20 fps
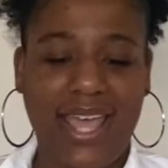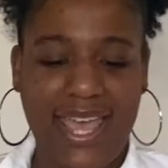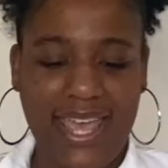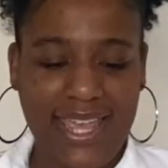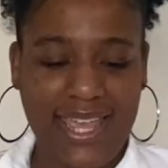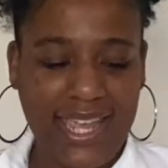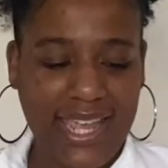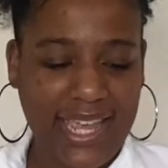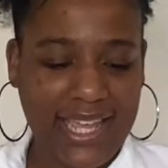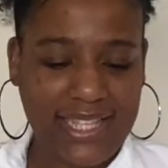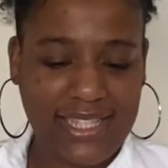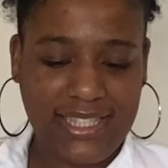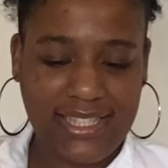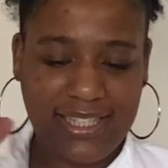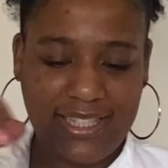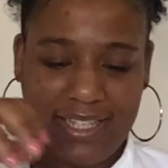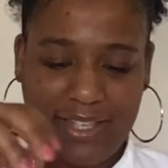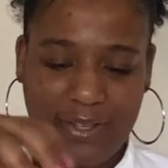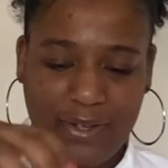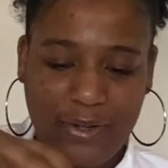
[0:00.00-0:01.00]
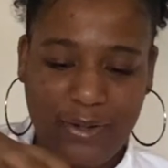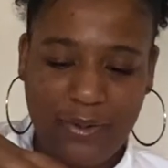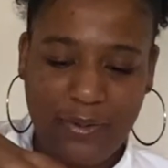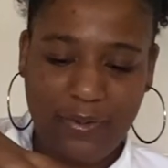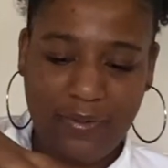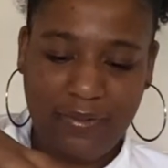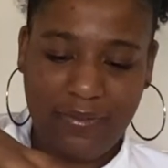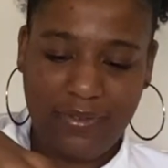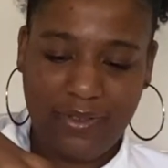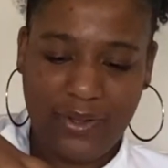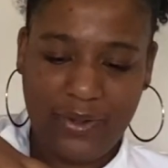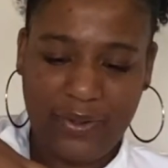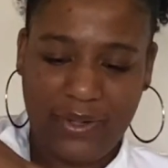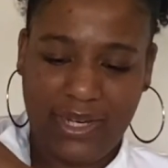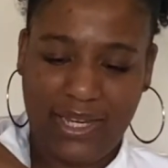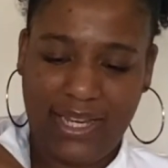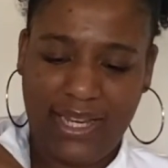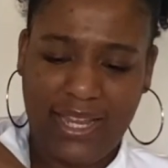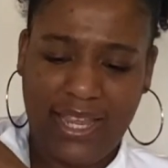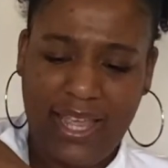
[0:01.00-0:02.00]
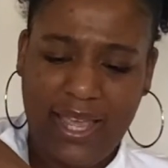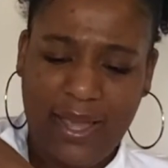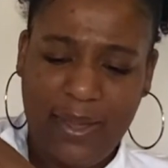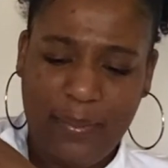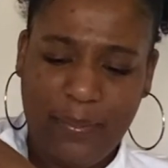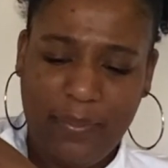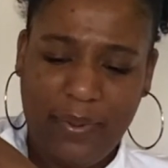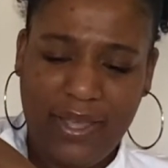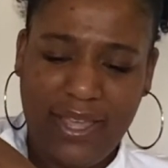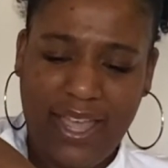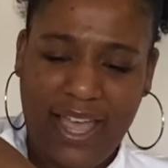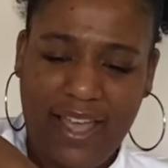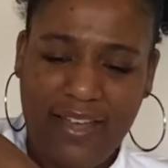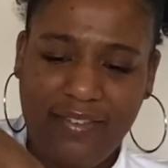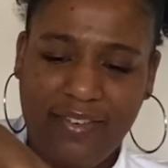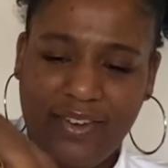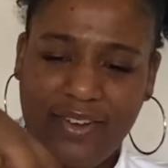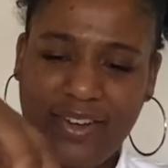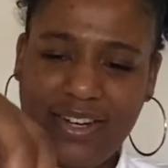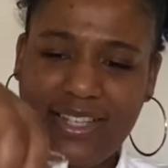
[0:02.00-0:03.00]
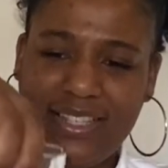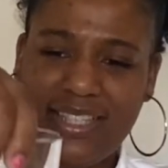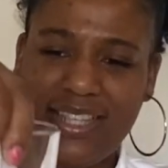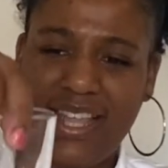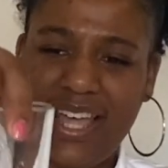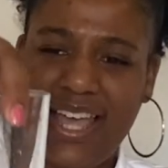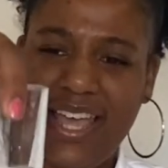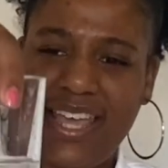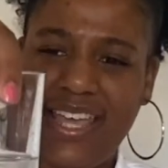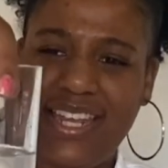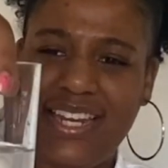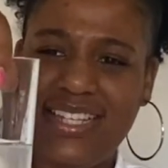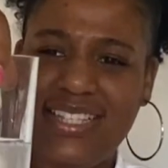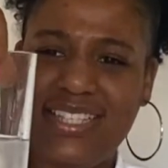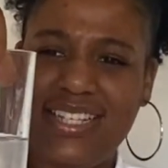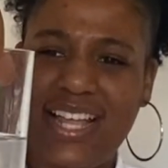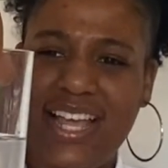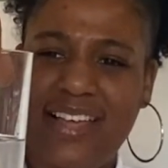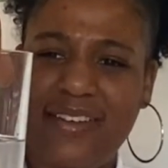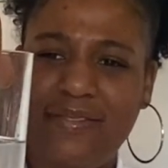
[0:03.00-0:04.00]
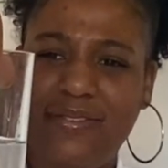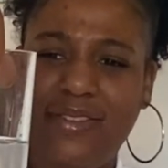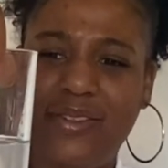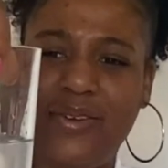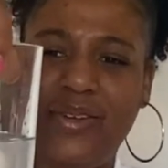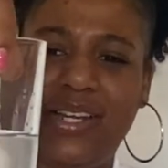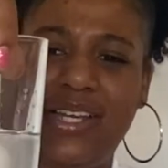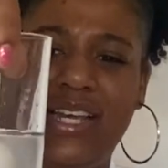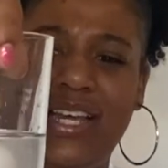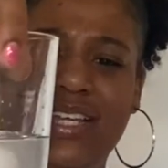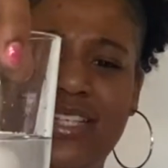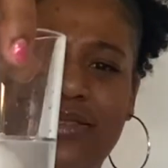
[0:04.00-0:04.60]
egg is still floating. But I've noticed that it is not floating as